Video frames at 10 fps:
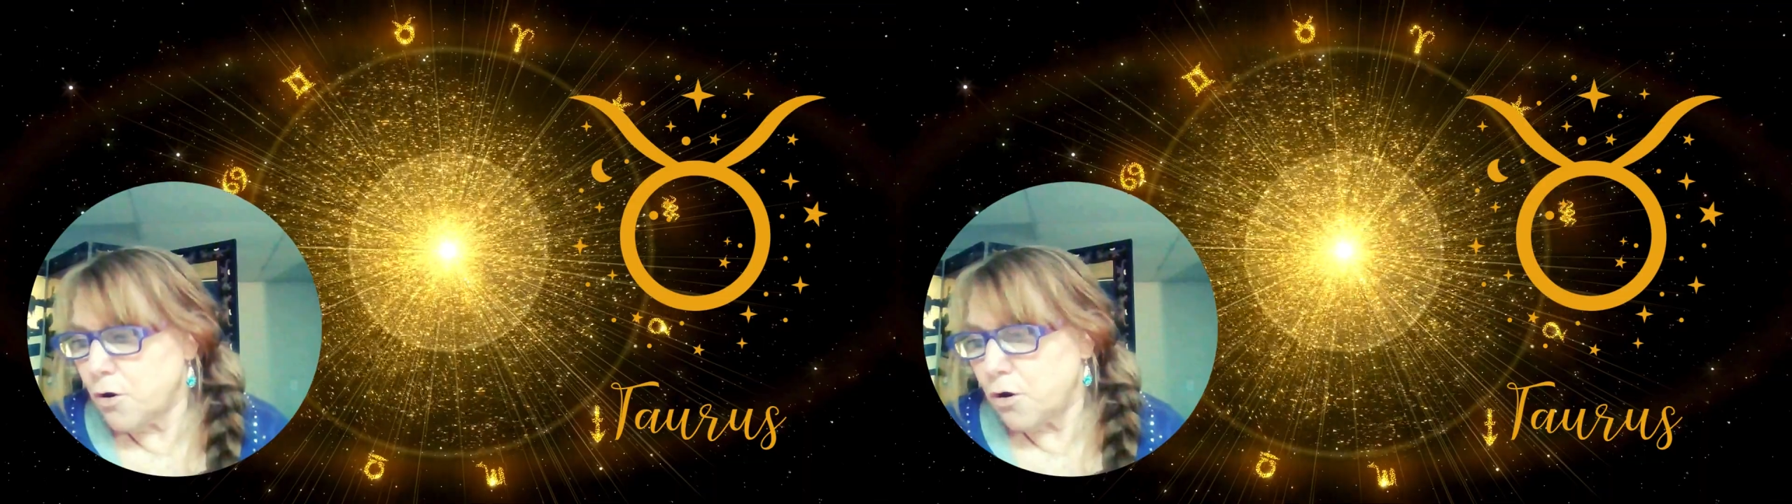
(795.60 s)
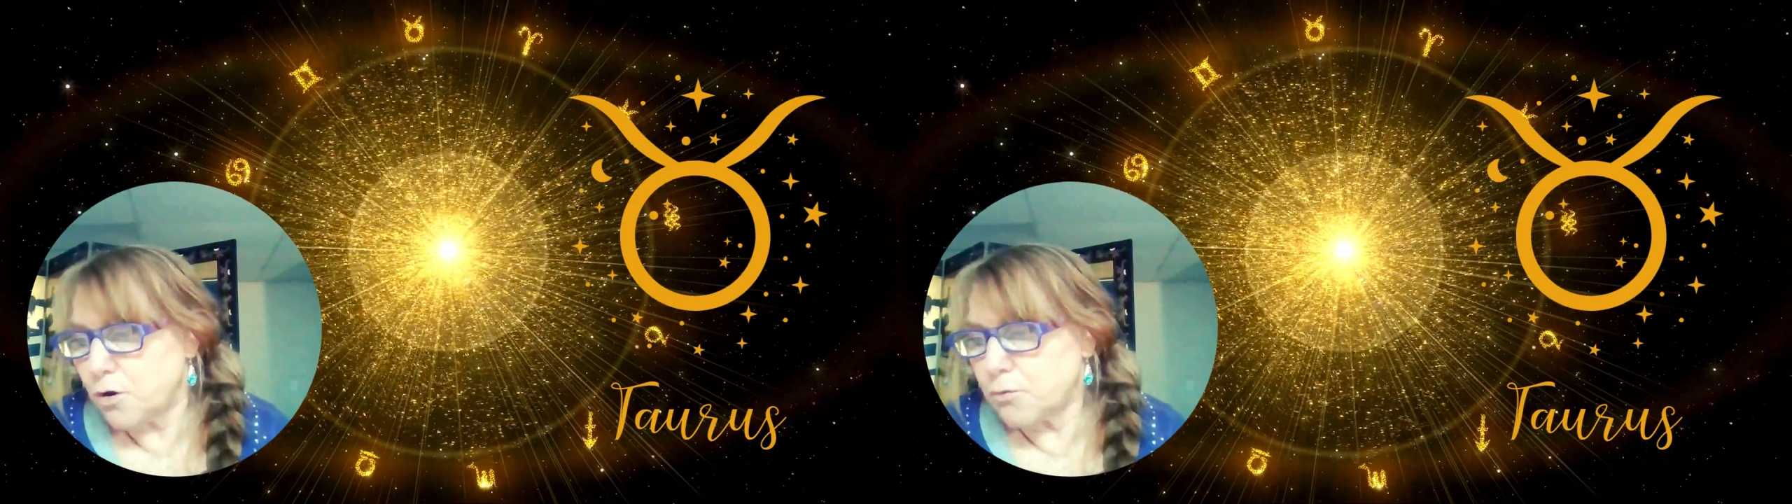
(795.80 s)

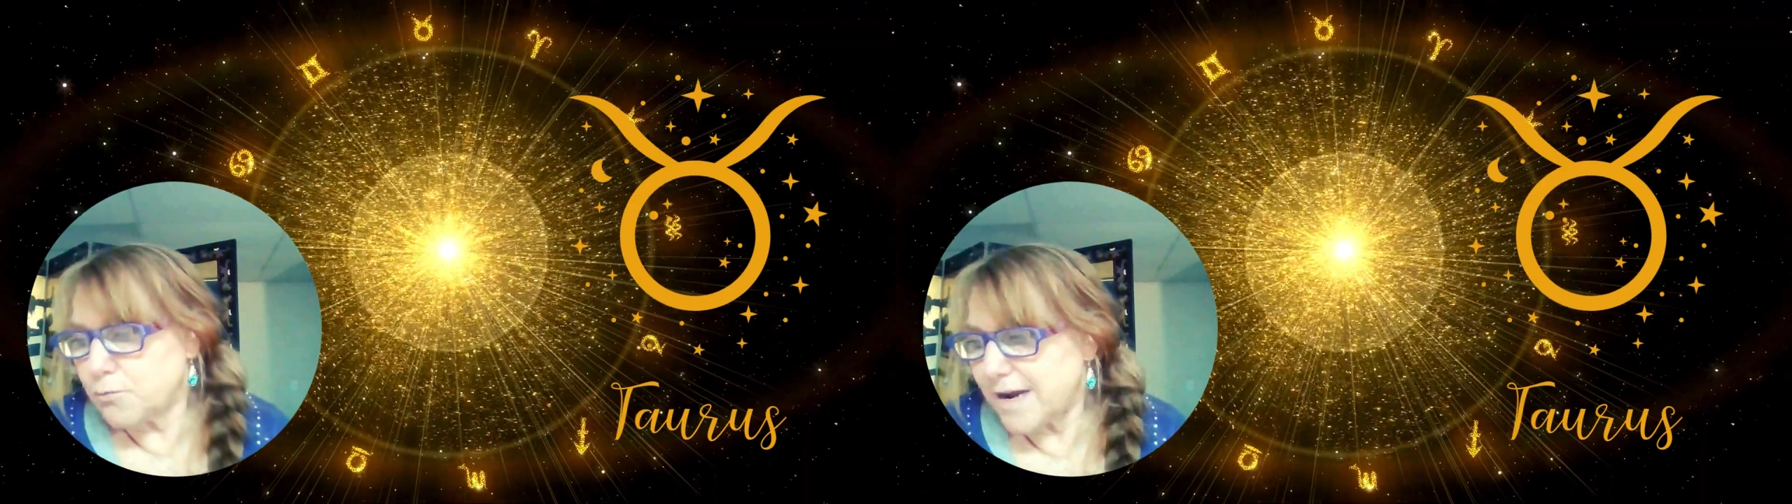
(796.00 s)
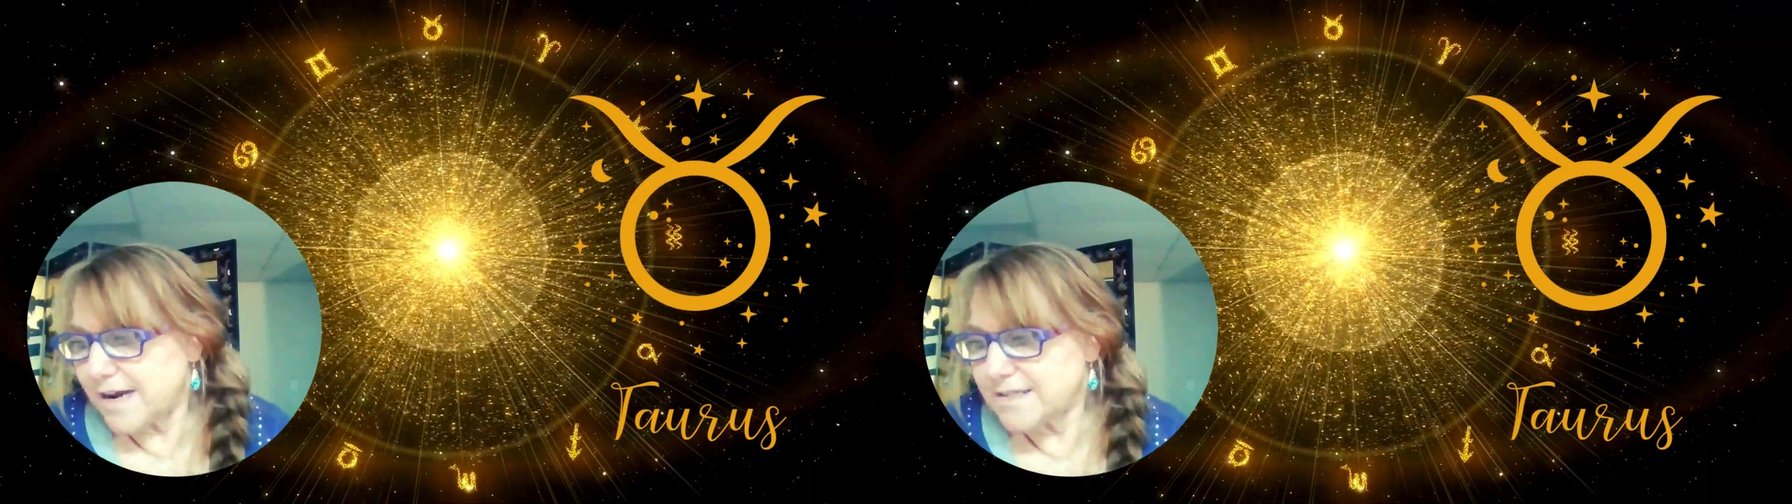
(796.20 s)

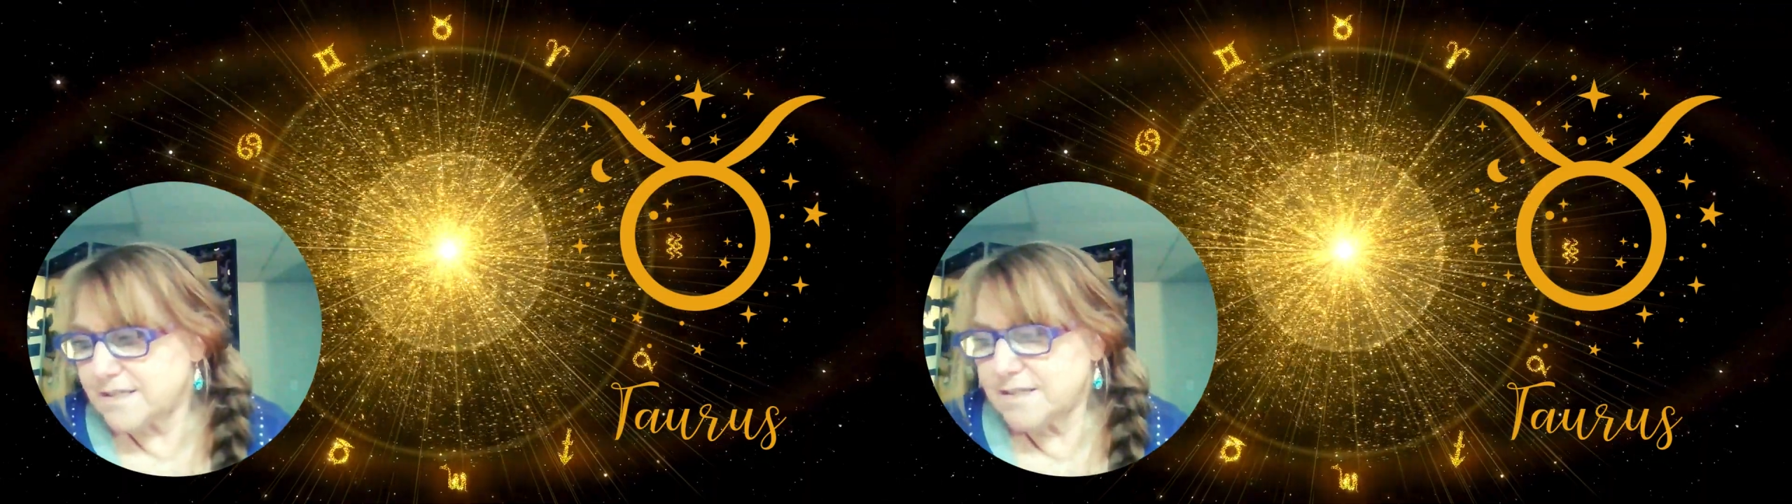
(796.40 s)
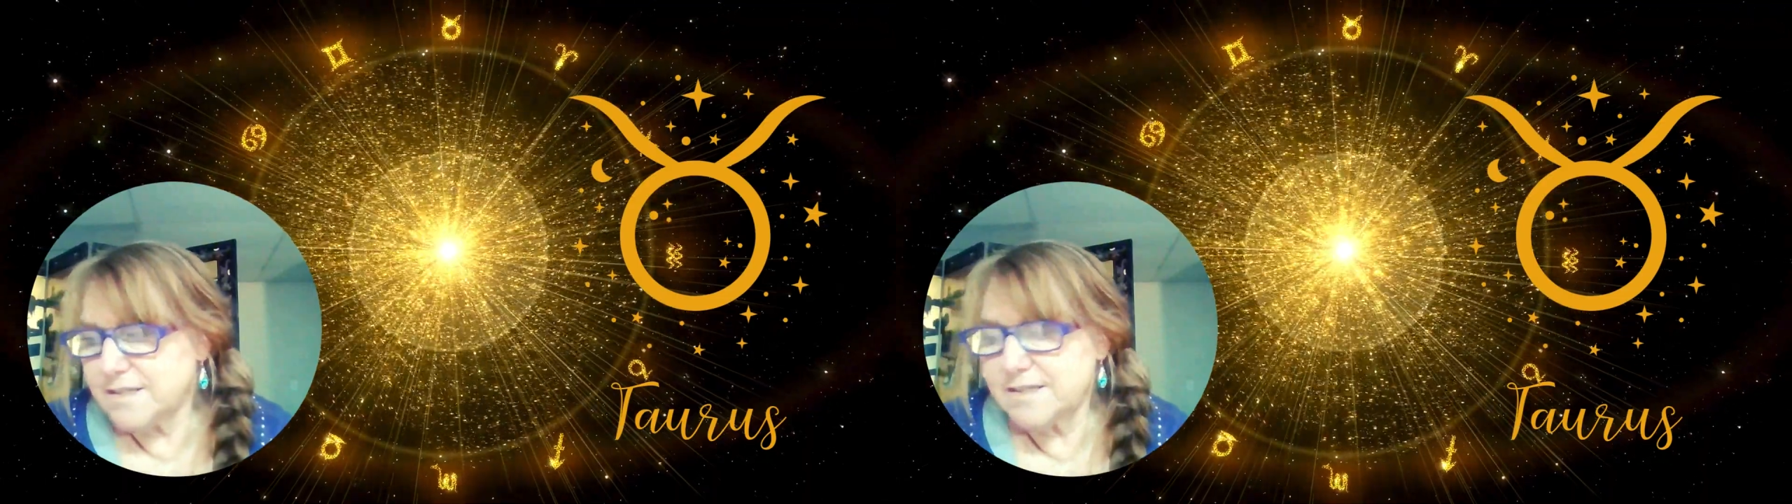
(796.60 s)

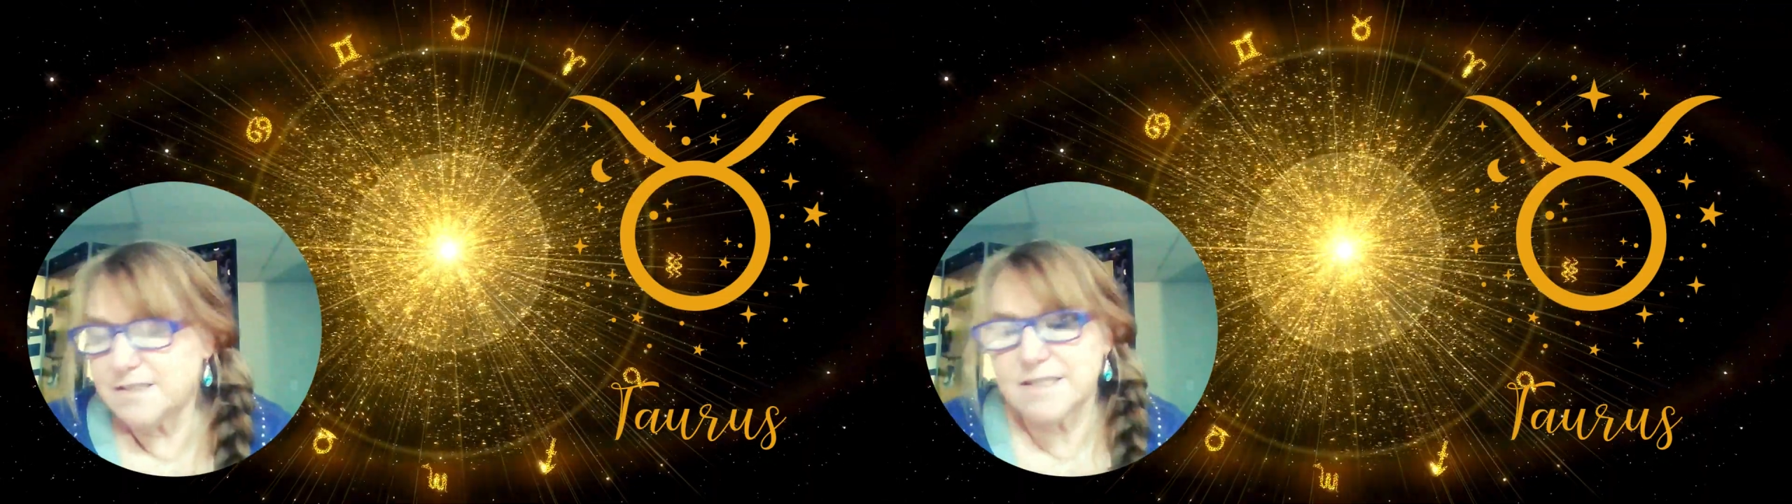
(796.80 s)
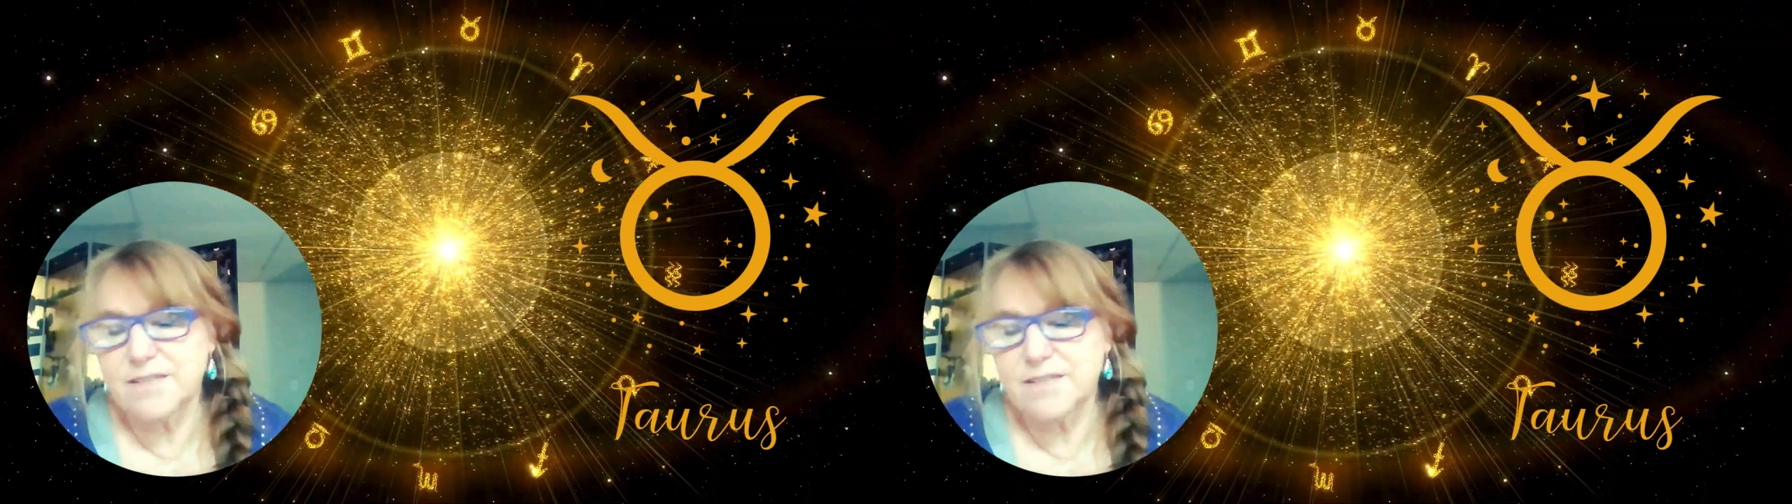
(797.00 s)
horizons